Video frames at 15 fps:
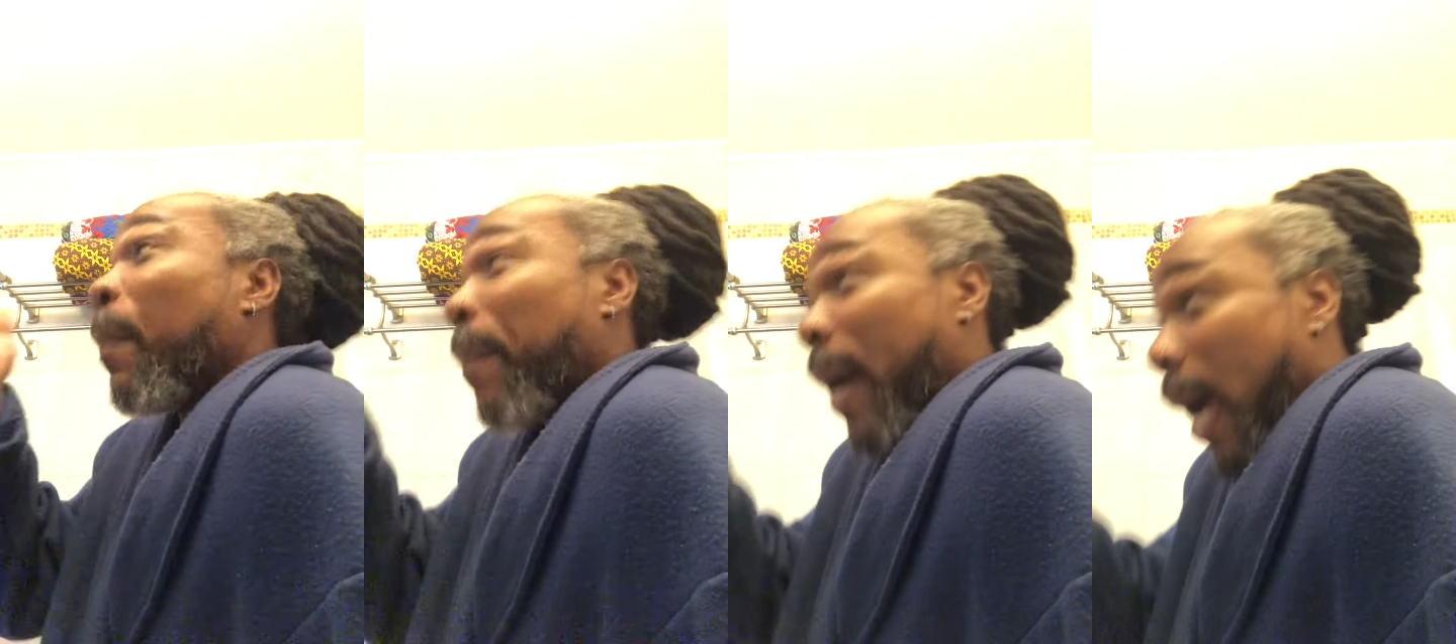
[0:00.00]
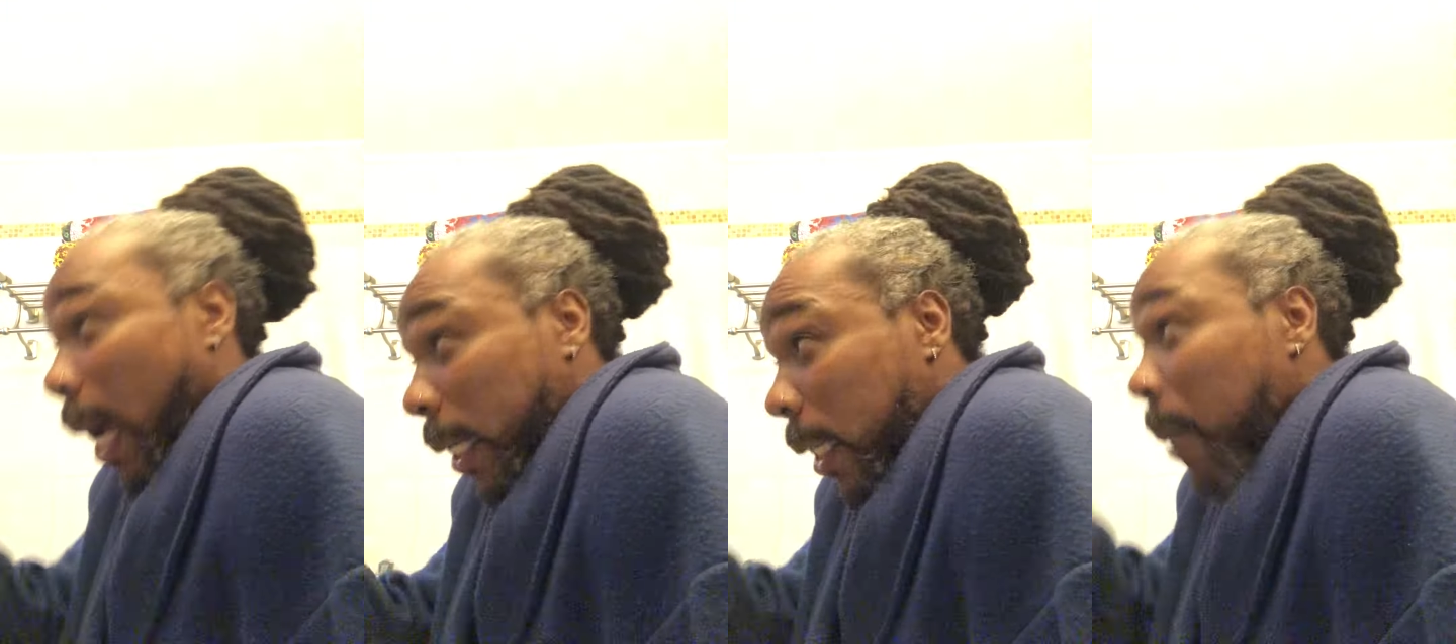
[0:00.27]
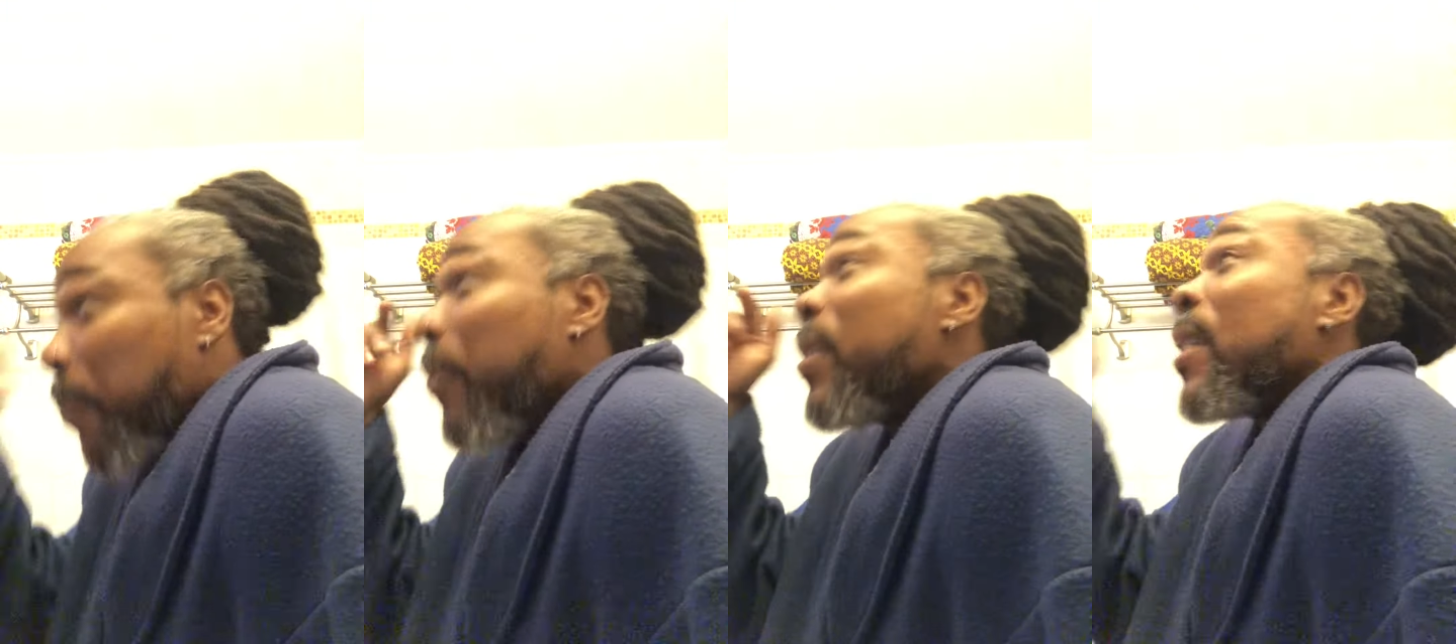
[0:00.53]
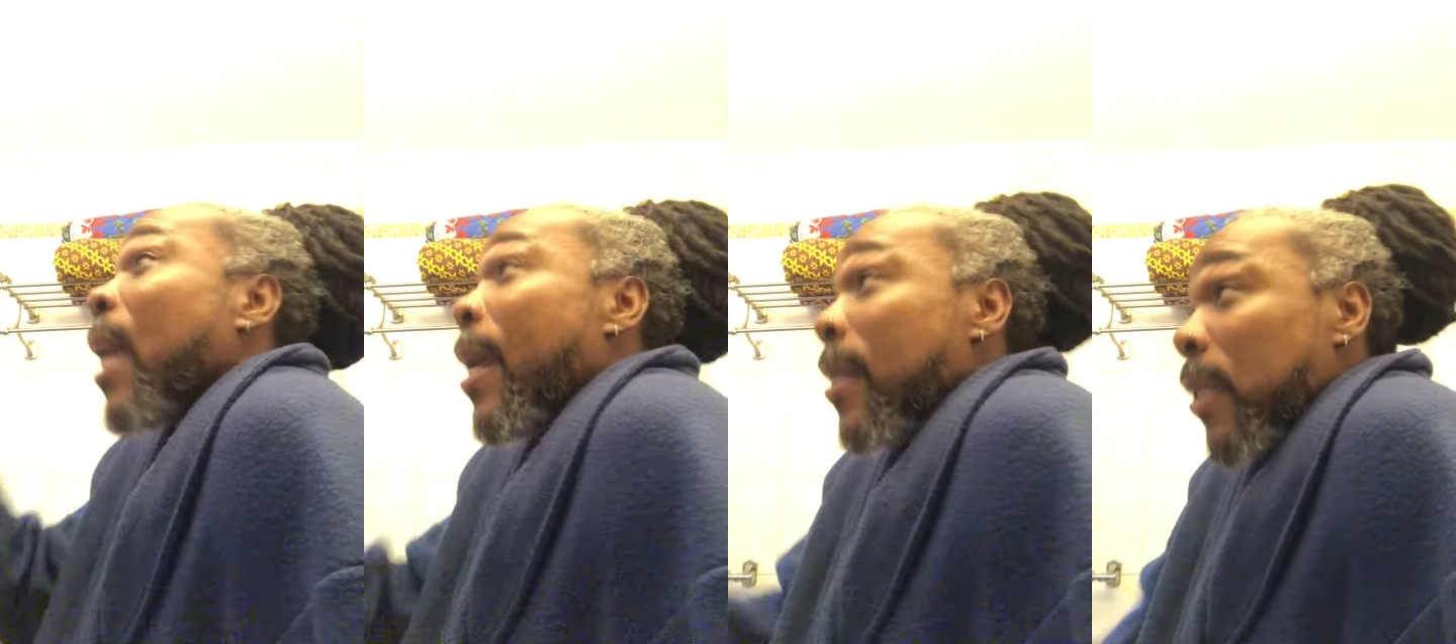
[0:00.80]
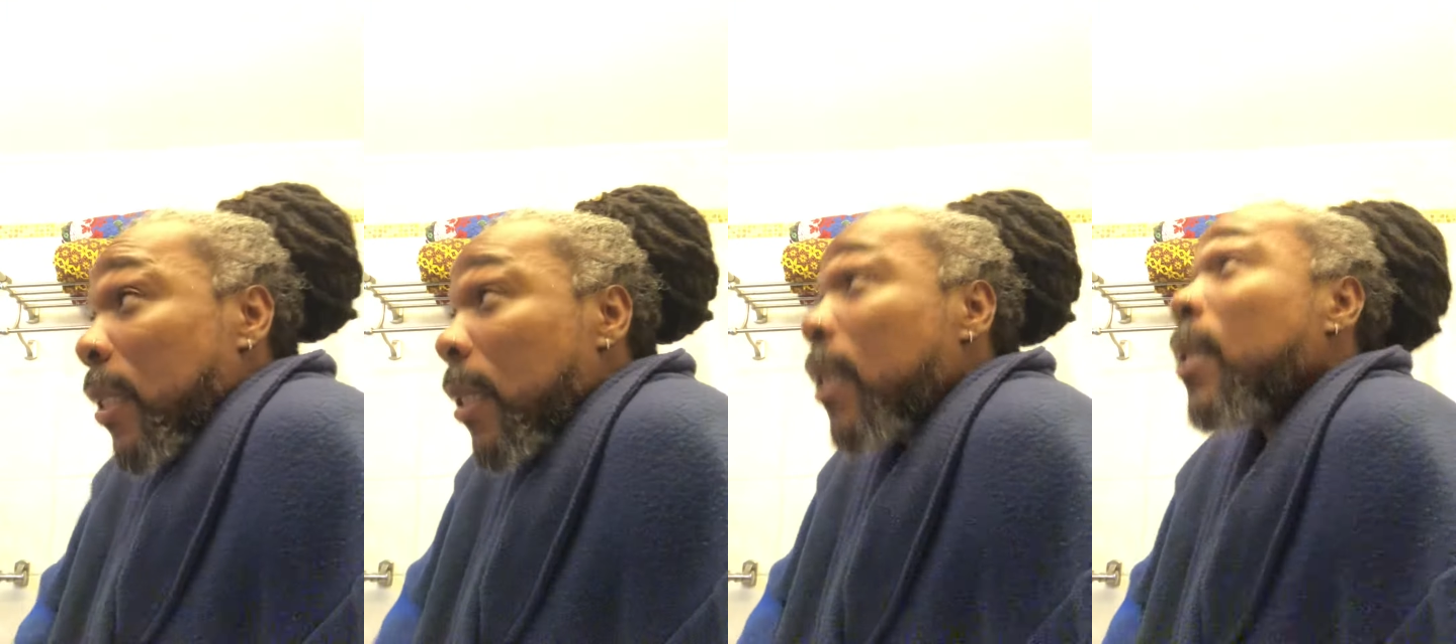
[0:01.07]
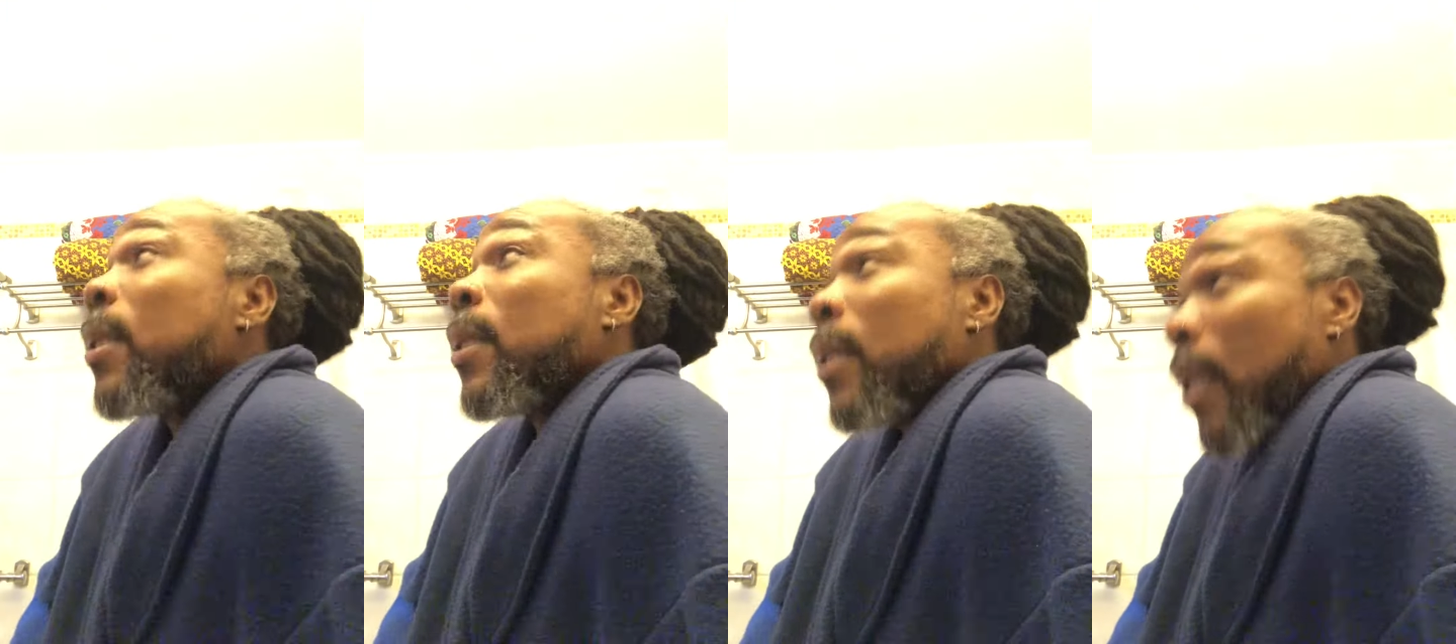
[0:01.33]
Body
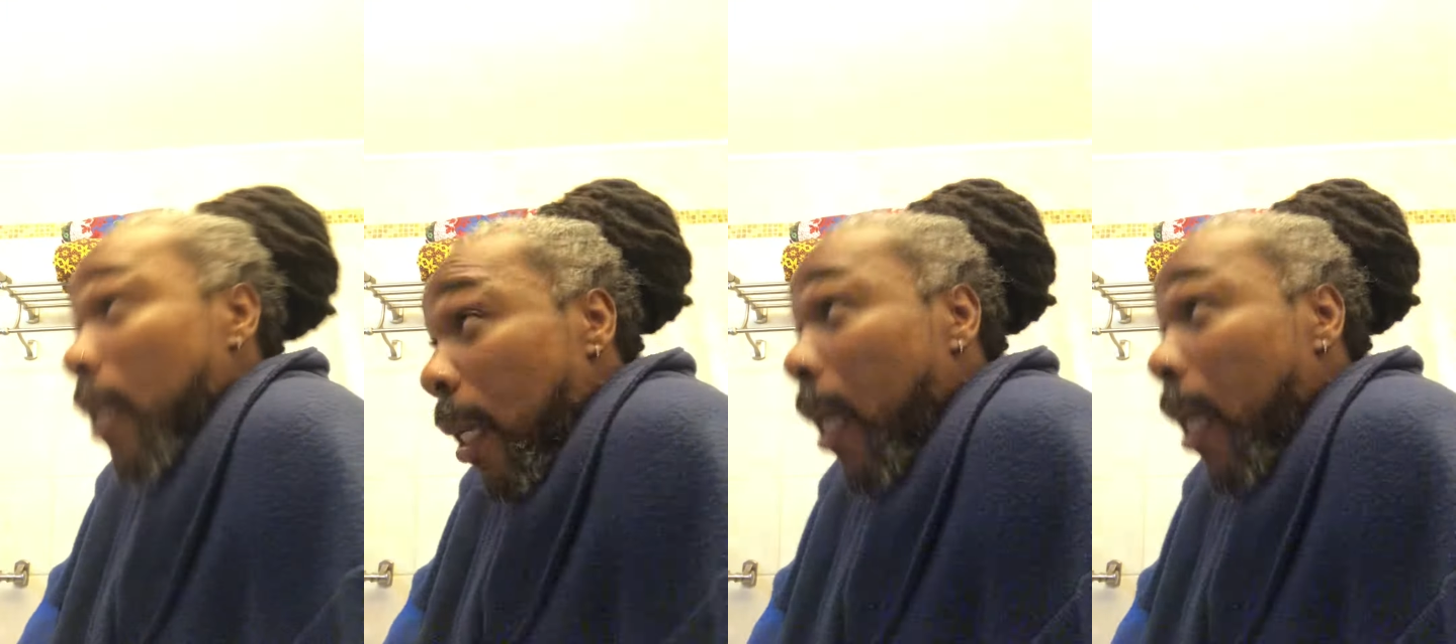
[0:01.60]
presents